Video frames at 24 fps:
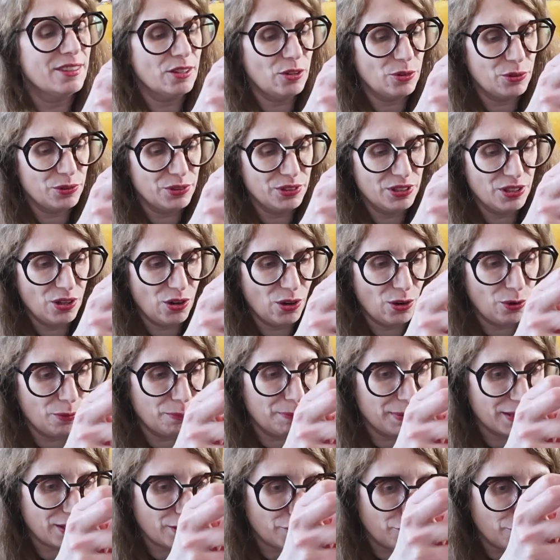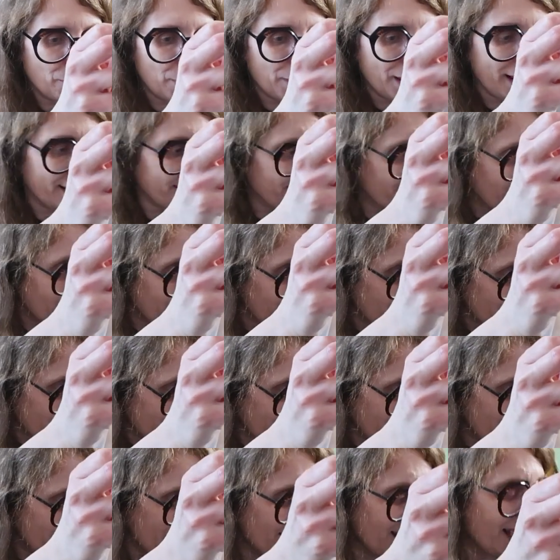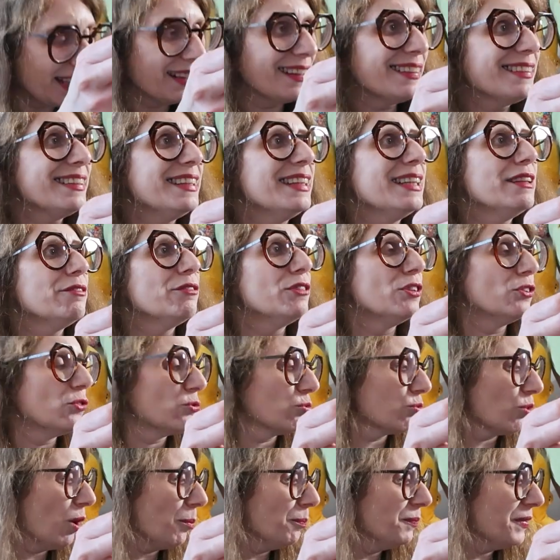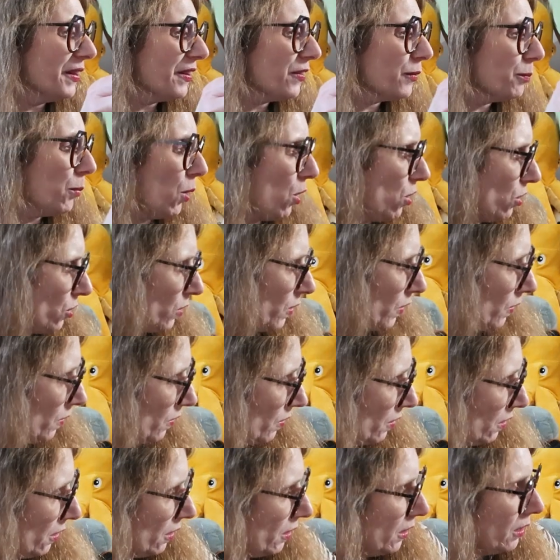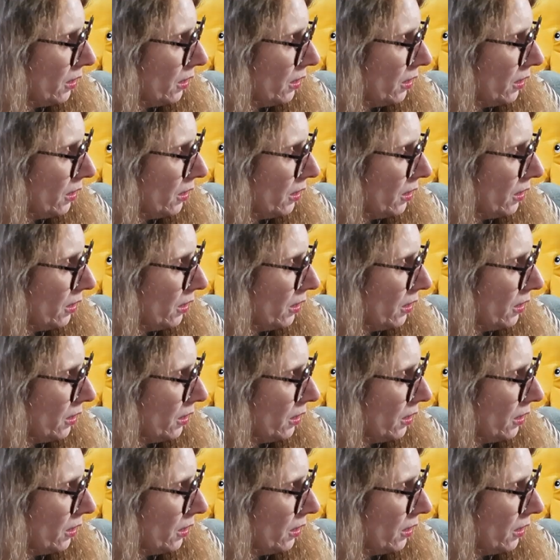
Oh no, bit of plastic. And I didn't even drop this box.